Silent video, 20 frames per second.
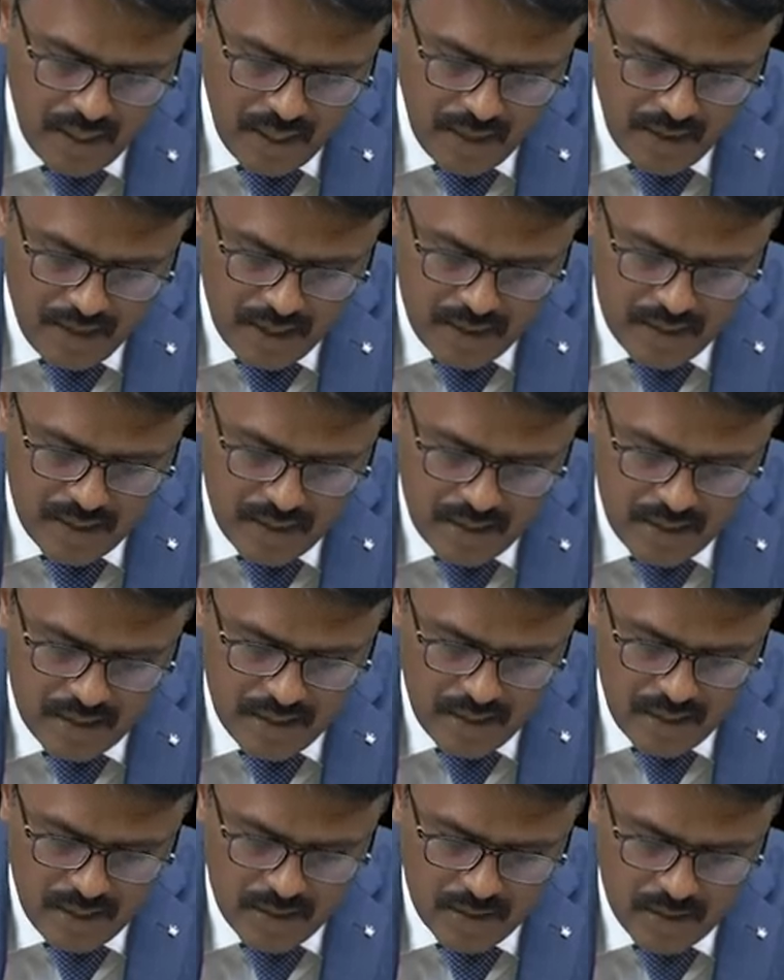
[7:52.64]
And that's the
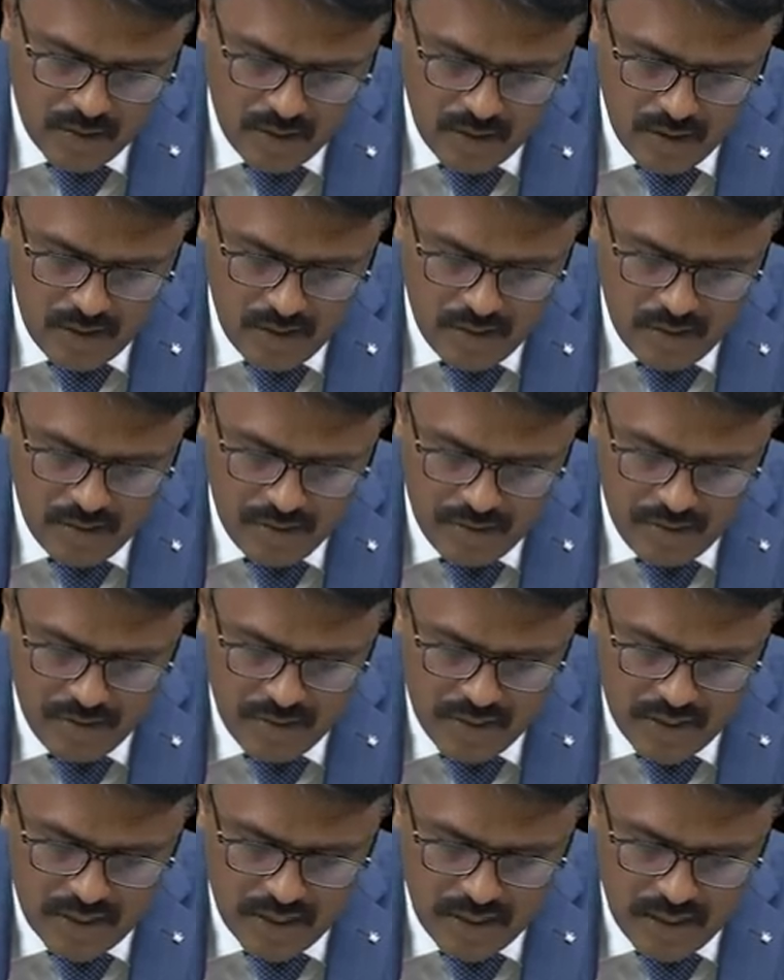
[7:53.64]
reason it is called
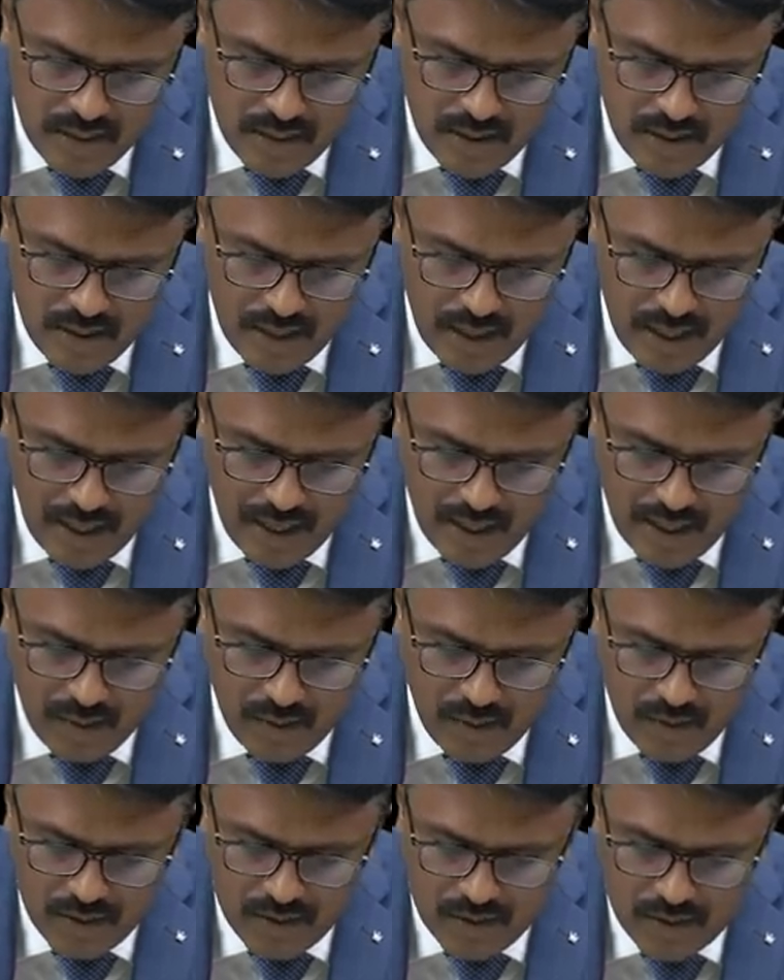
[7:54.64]
physical
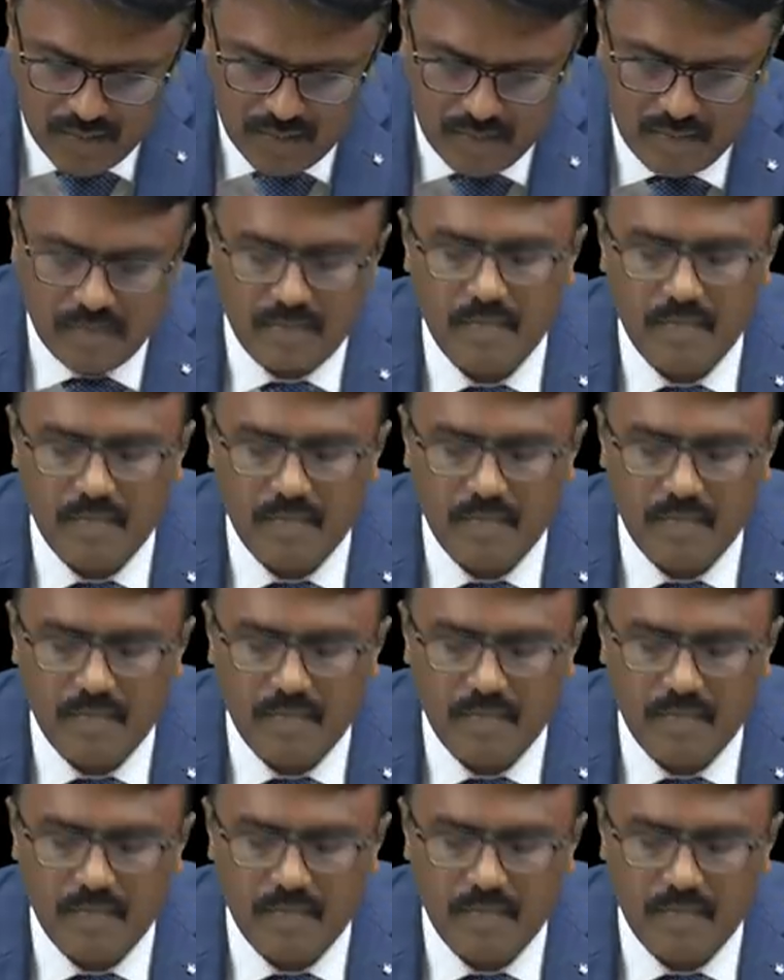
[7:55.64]
antagonism.